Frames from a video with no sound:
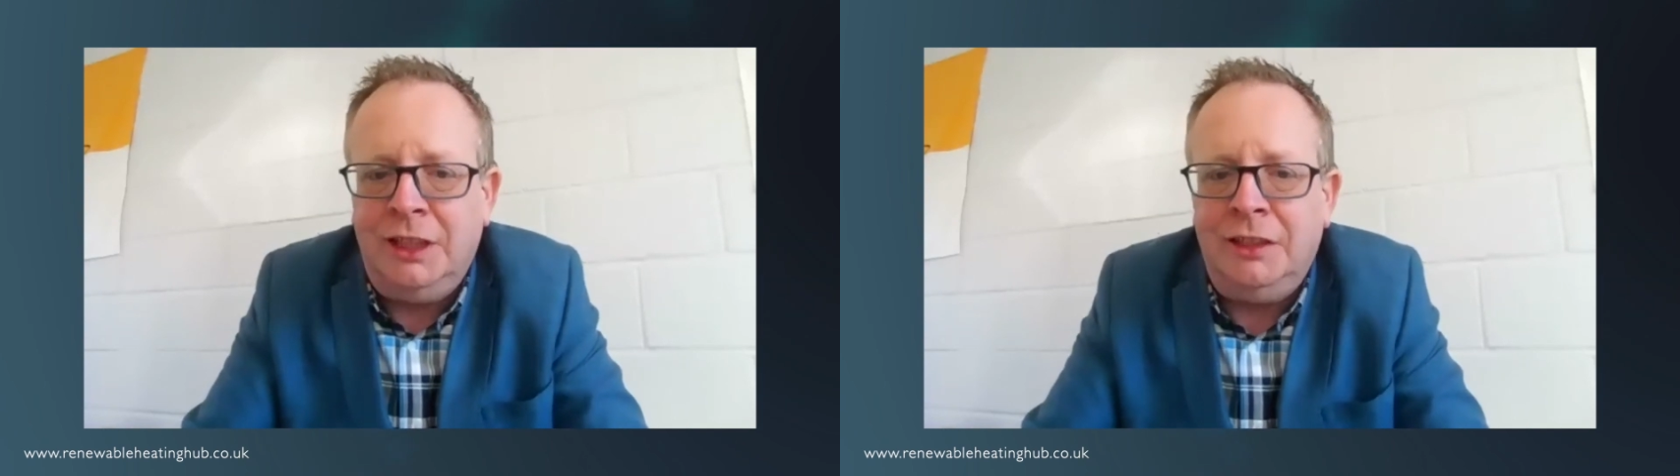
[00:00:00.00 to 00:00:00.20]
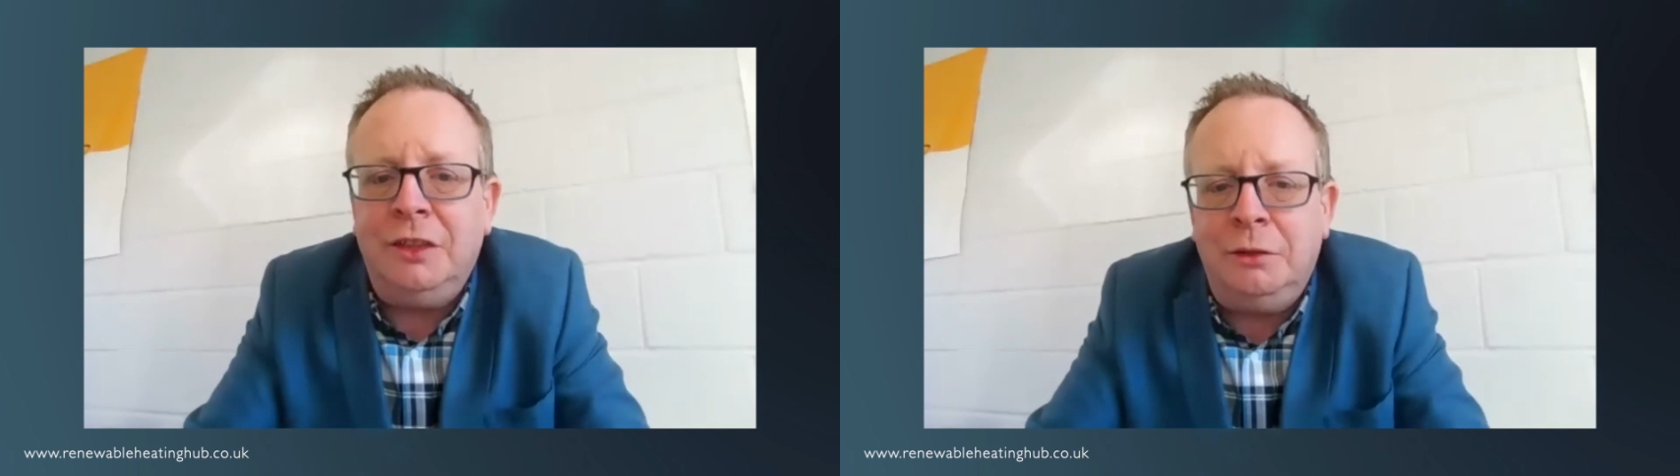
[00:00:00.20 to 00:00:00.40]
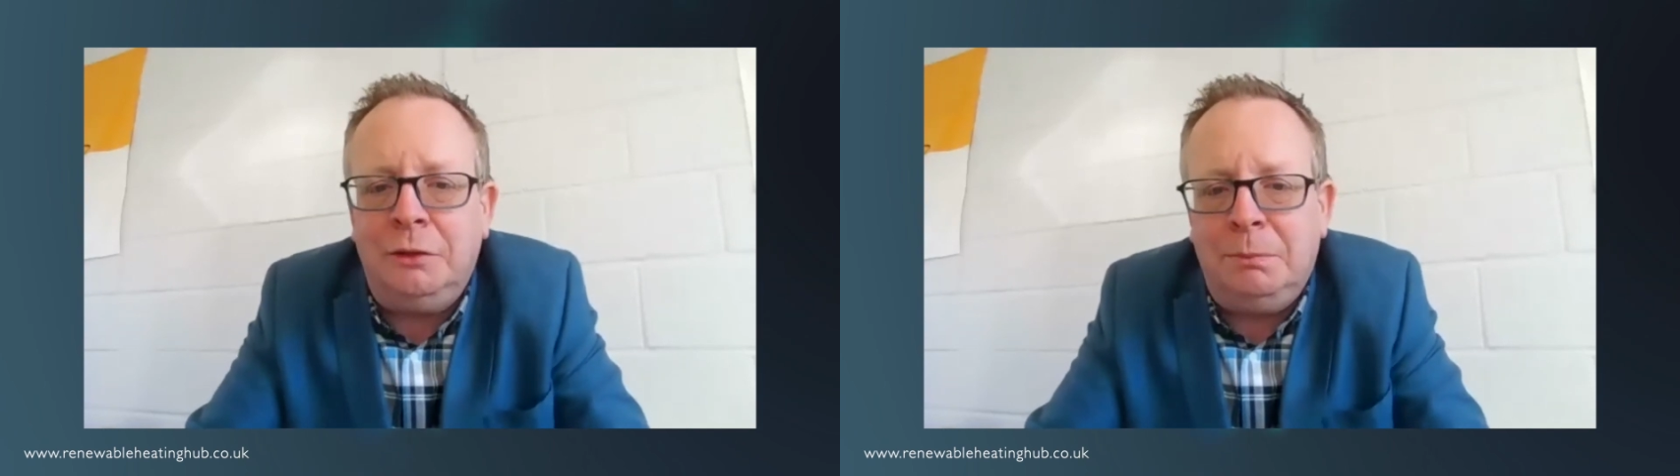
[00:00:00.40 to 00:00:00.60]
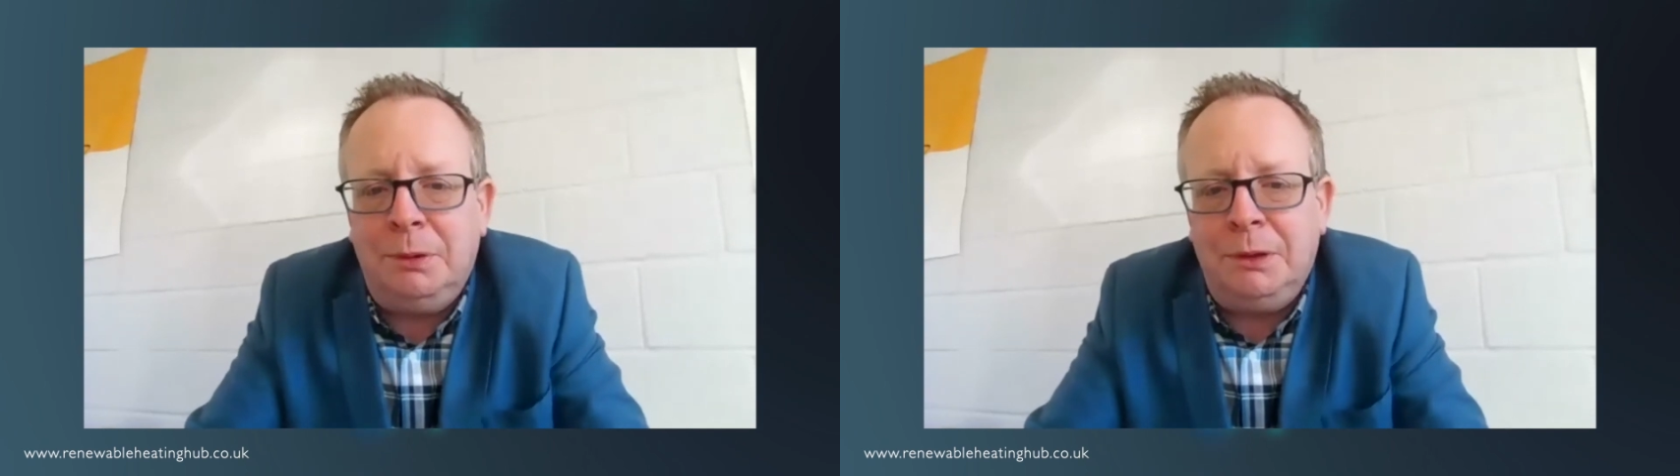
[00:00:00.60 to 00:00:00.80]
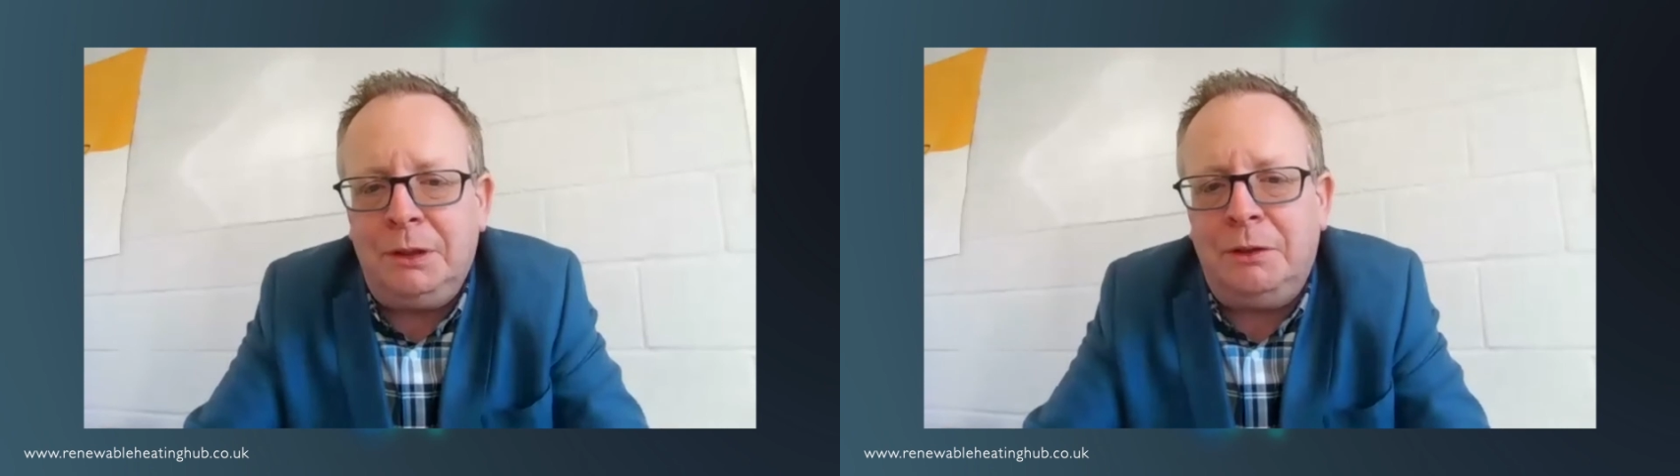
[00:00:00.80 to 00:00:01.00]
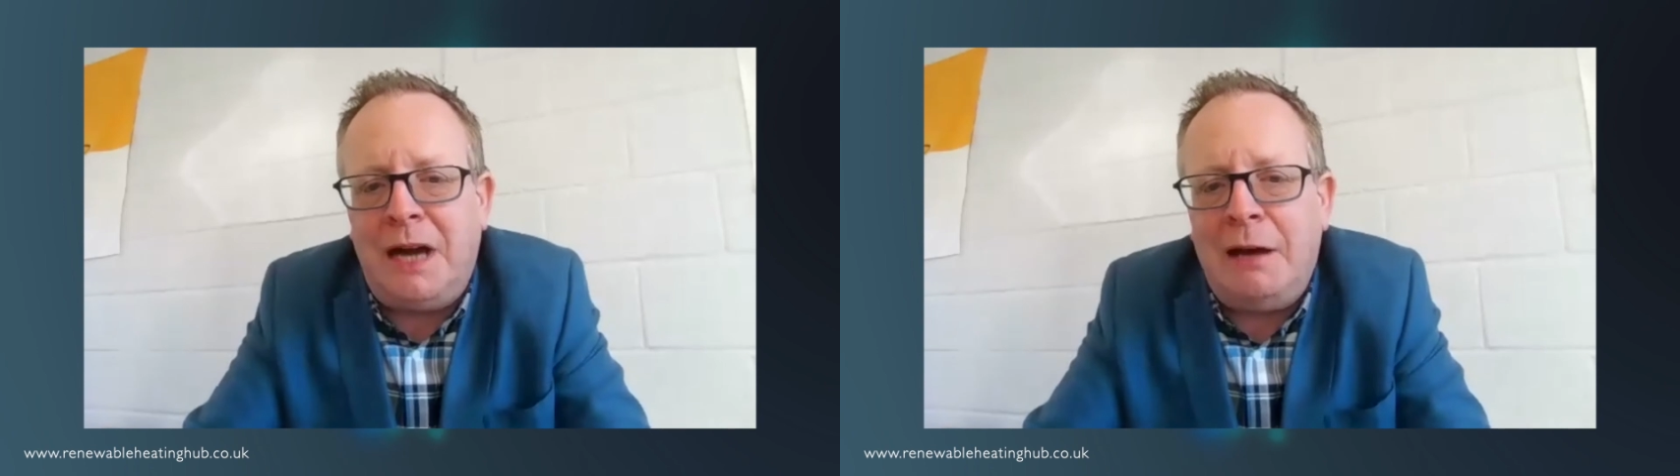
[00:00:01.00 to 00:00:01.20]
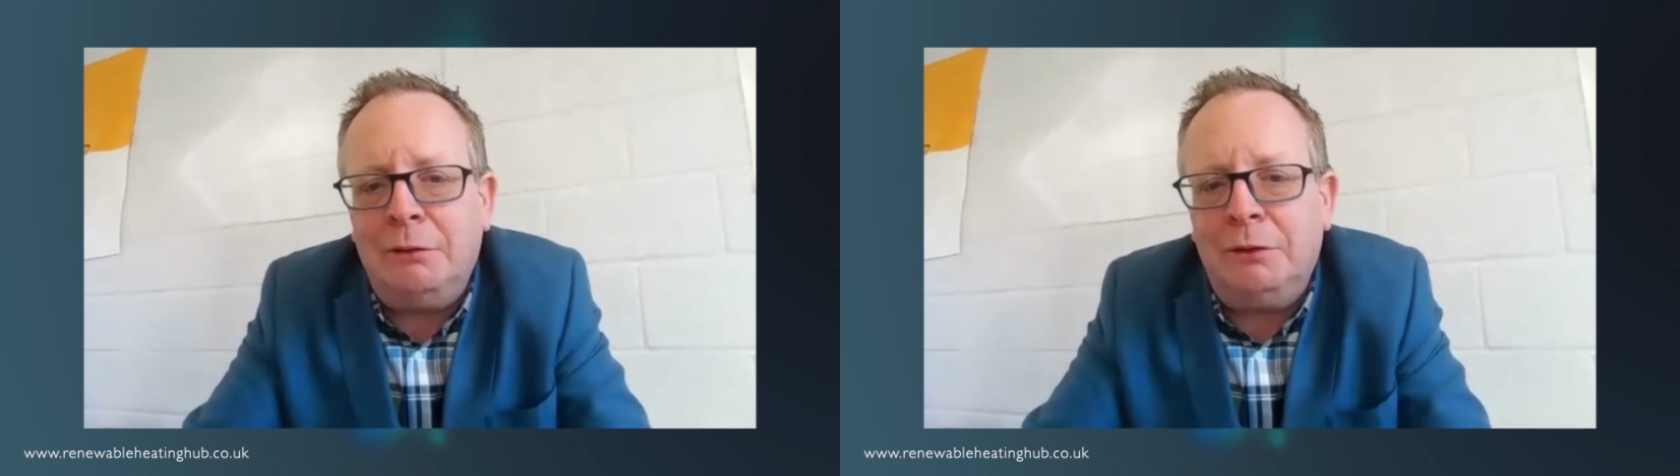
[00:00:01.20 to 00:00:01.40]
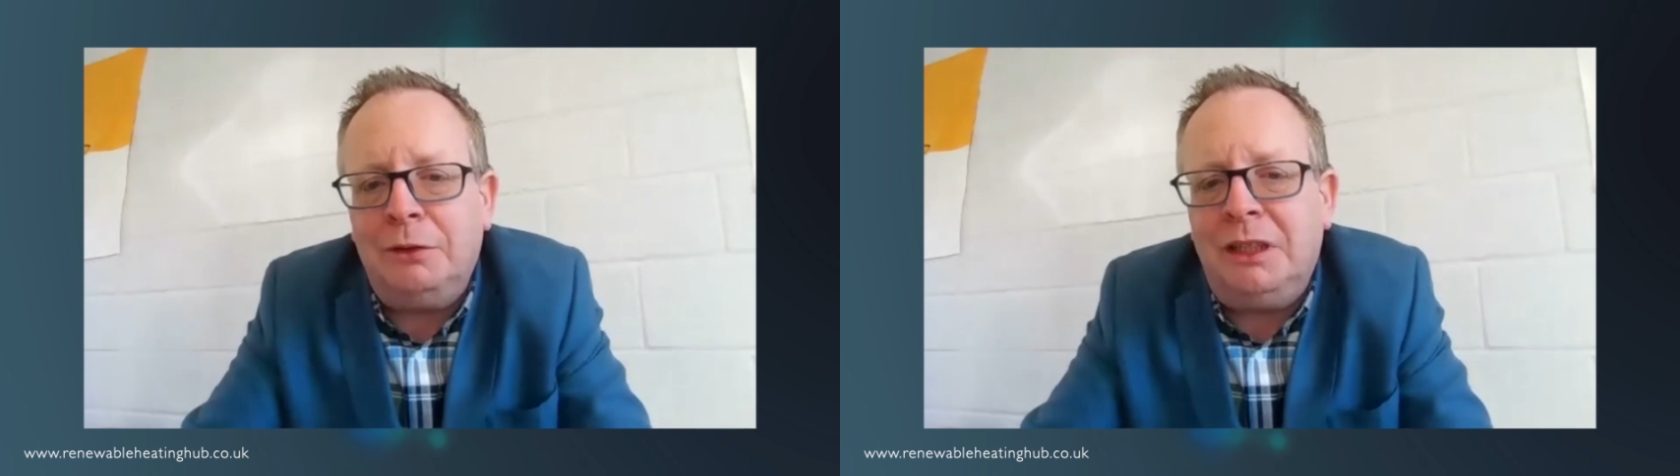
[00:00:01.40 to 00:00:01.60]
So you can put your
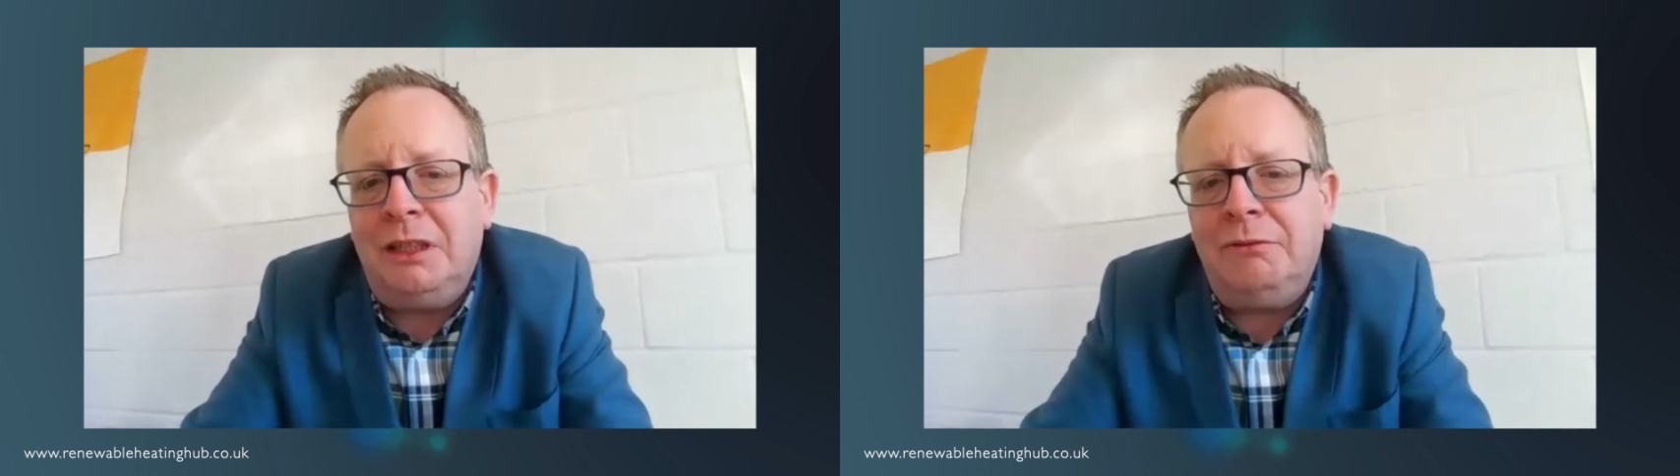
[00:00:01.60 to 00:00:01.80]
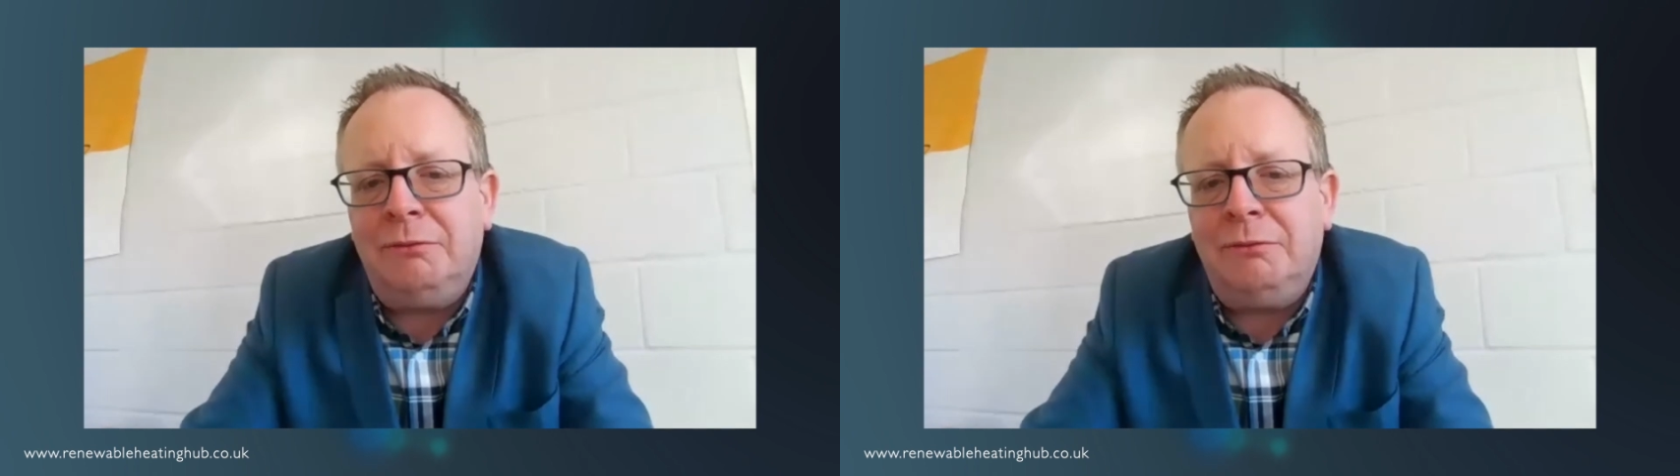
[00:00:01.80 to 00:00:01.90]
outdoor unit